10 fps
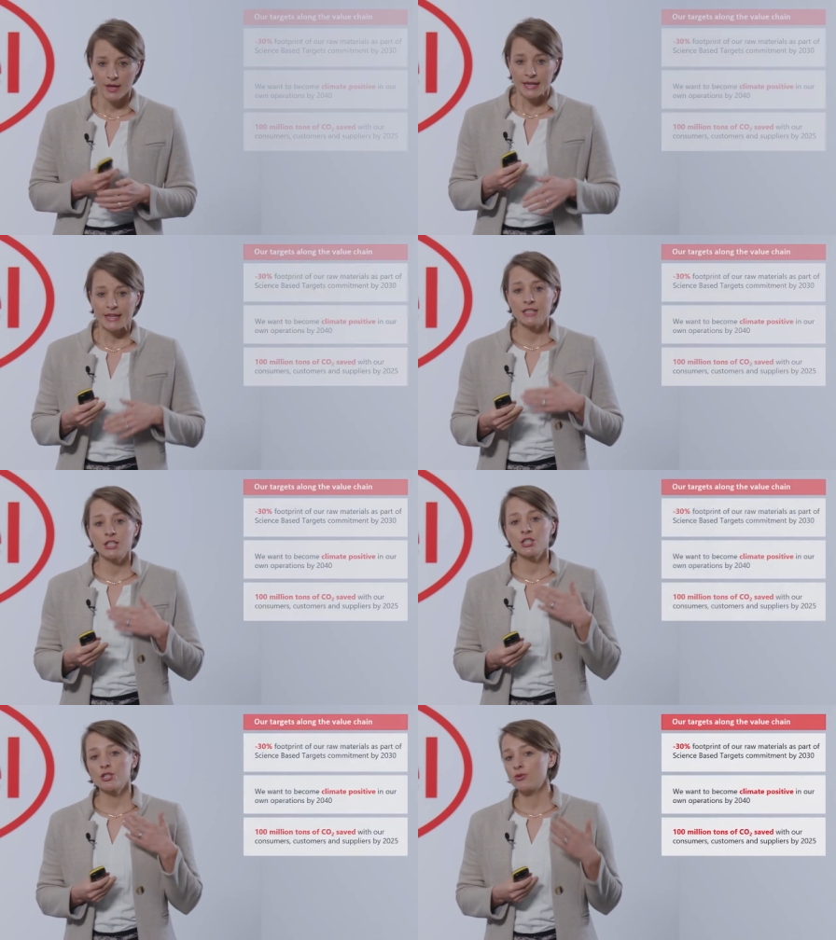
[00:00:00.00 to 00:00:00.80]
In
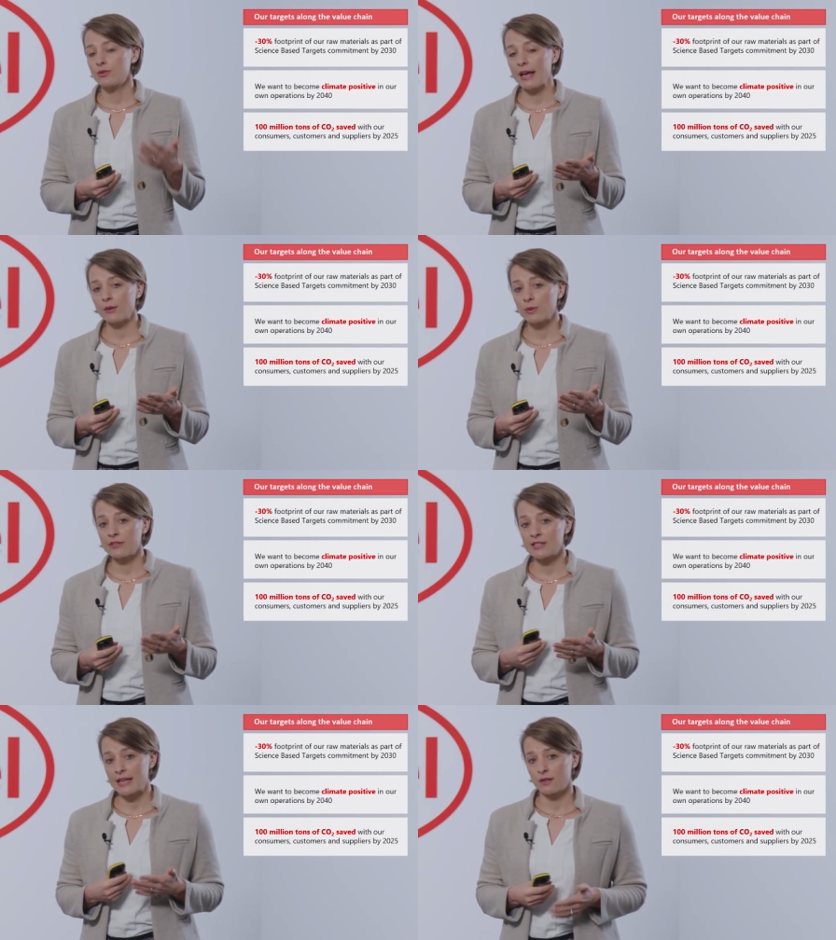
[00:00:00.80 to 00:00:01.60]
addition to that, we
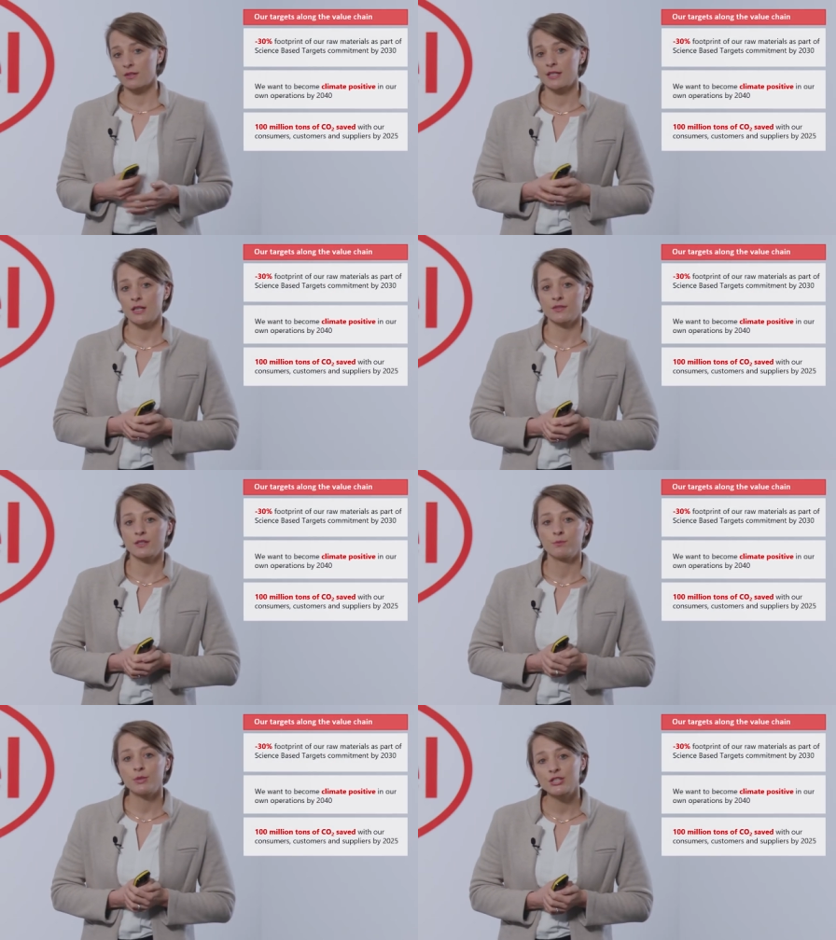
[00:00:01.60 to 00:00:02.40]
have set ourselves
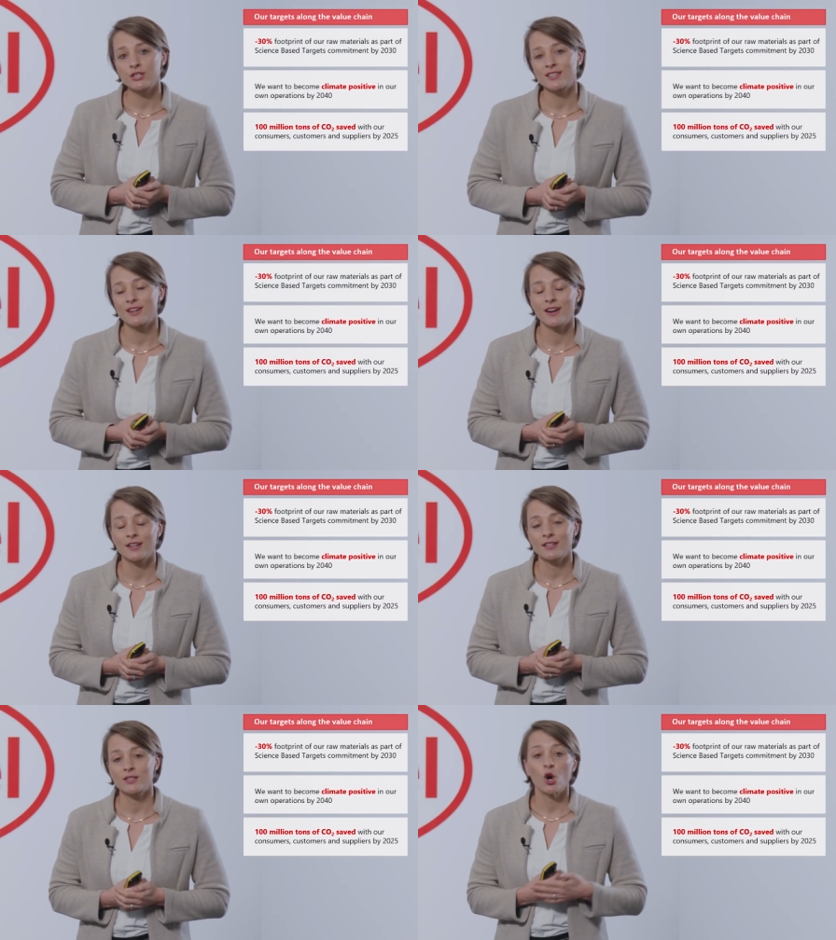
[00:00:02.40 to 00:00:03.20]
ambitious
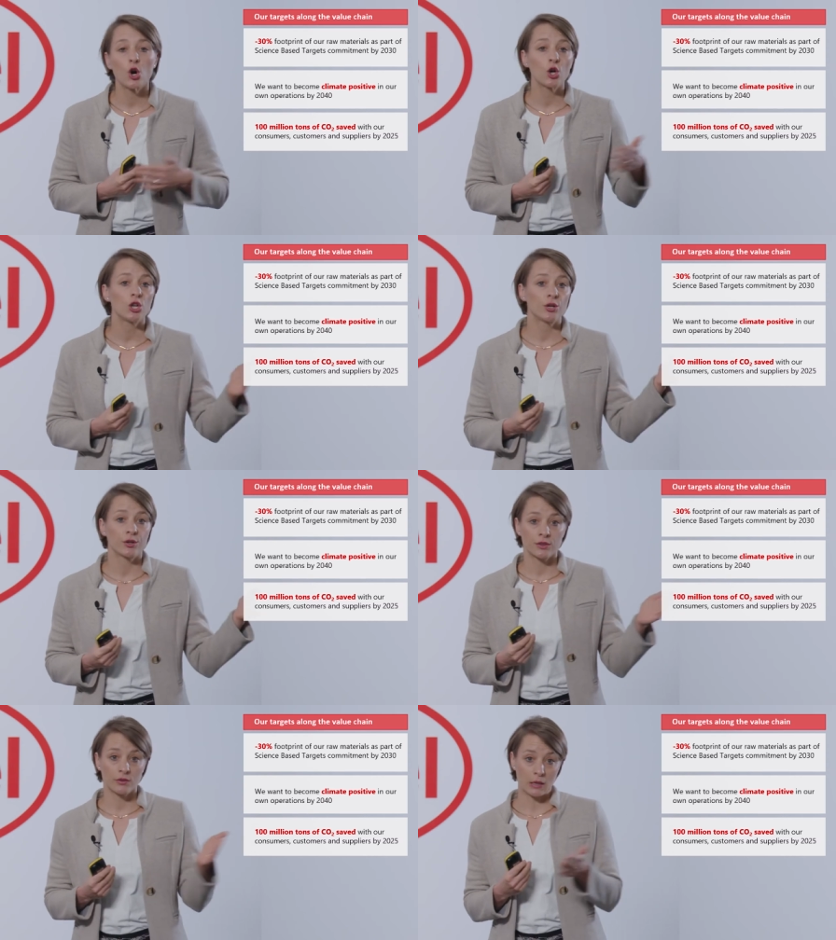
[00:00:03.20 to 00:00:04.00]
targets all
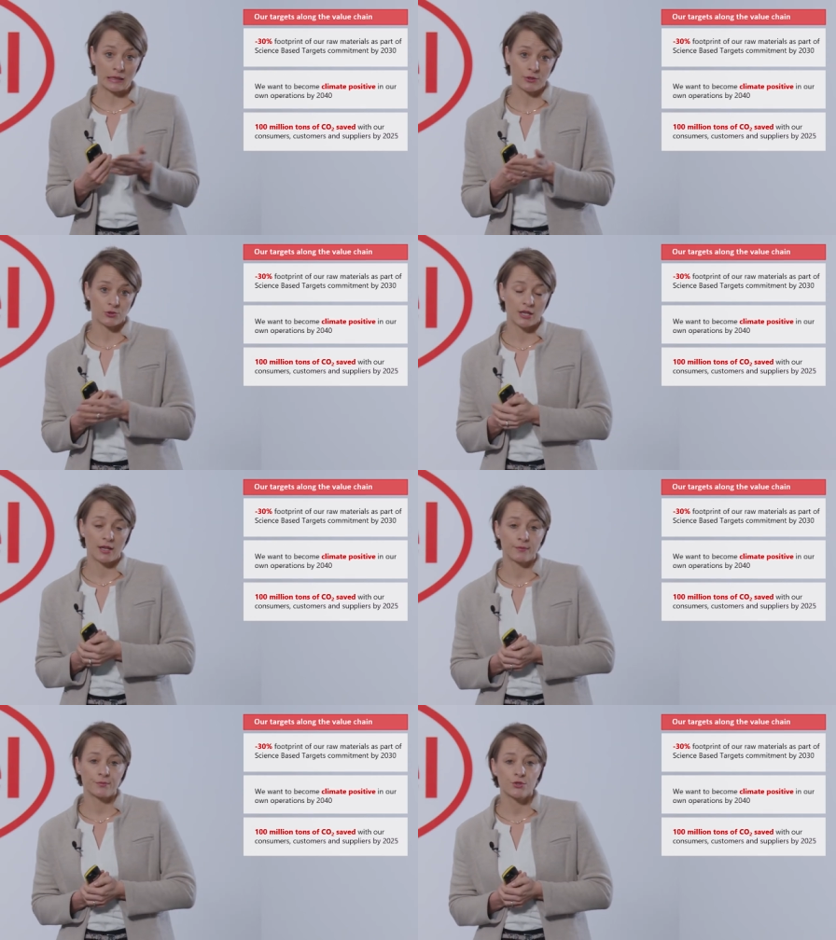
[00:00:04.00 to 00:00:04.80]
along the value chain.